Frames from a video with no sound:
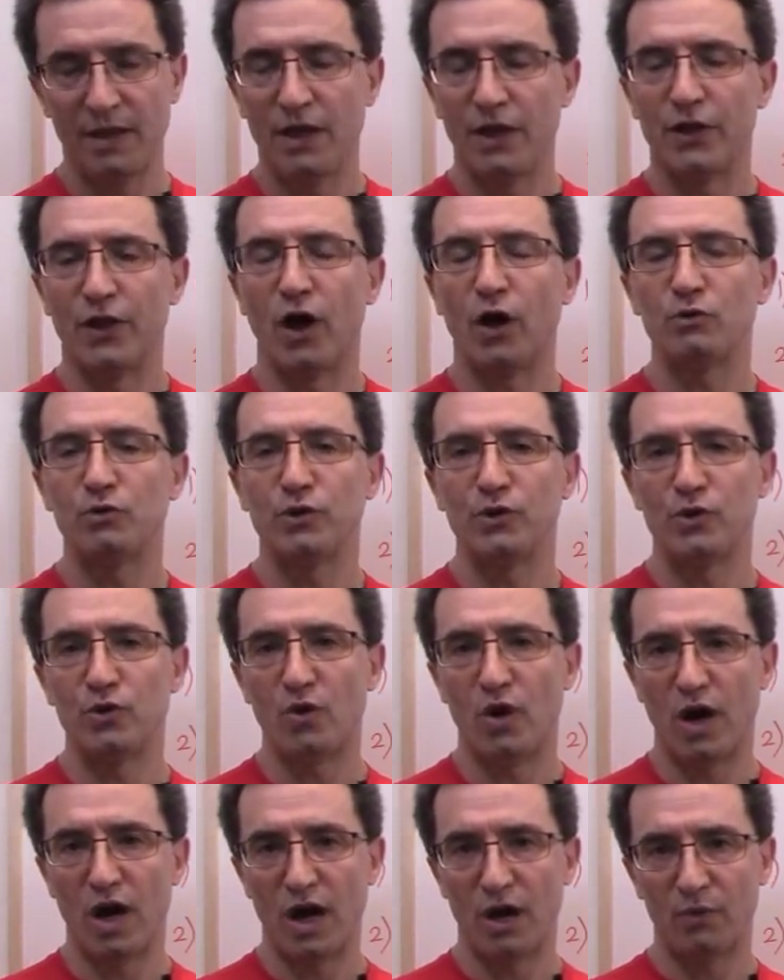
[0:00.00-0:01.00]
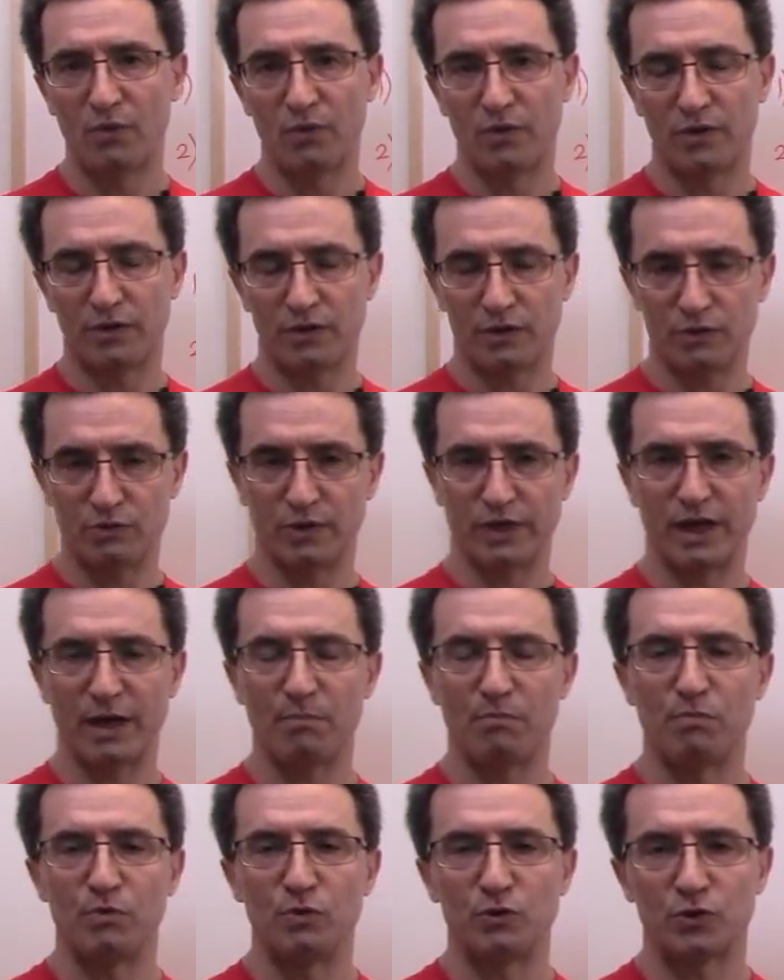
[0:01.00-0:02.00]
Now you know how you
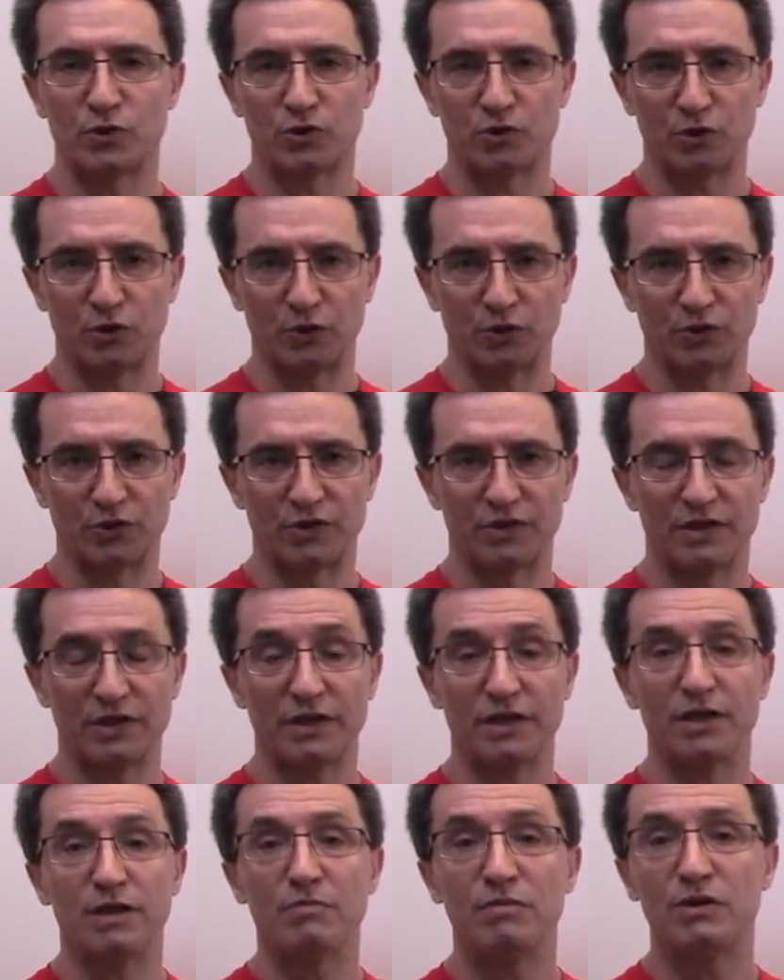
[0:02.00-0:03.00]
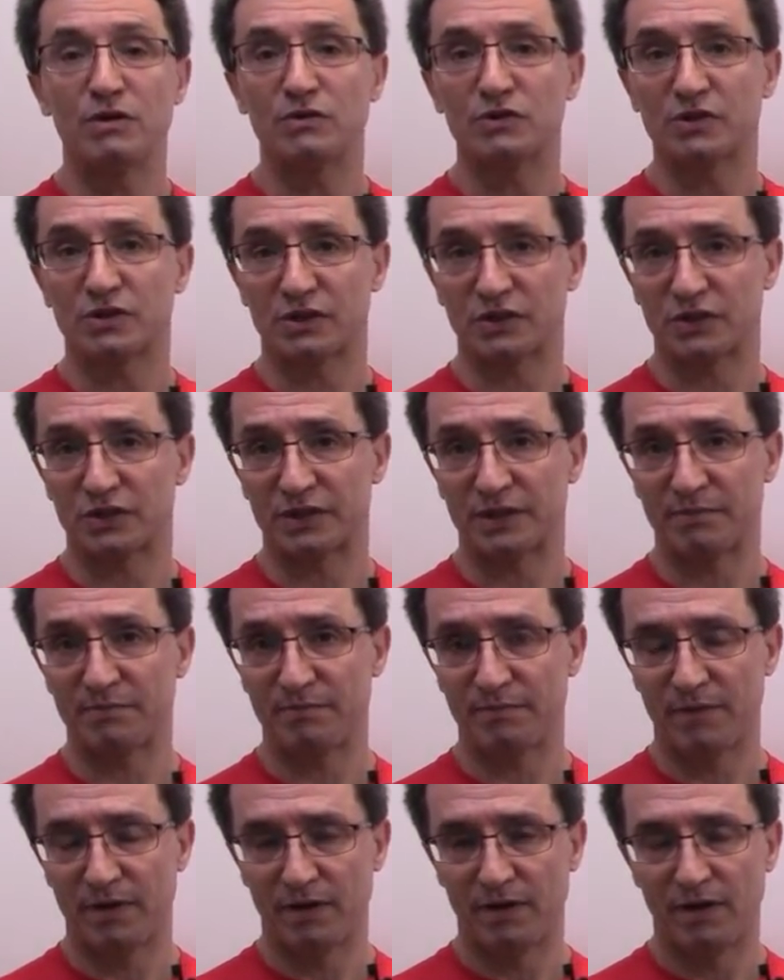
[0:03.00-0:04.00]
can boost your immune
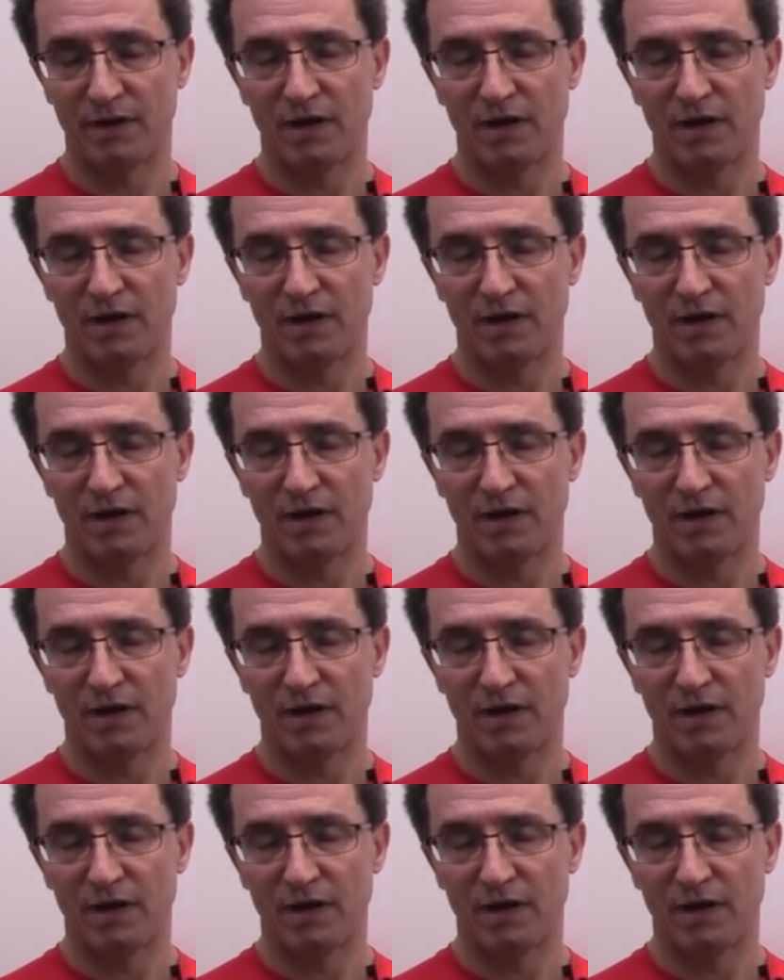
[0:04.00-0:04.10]
system,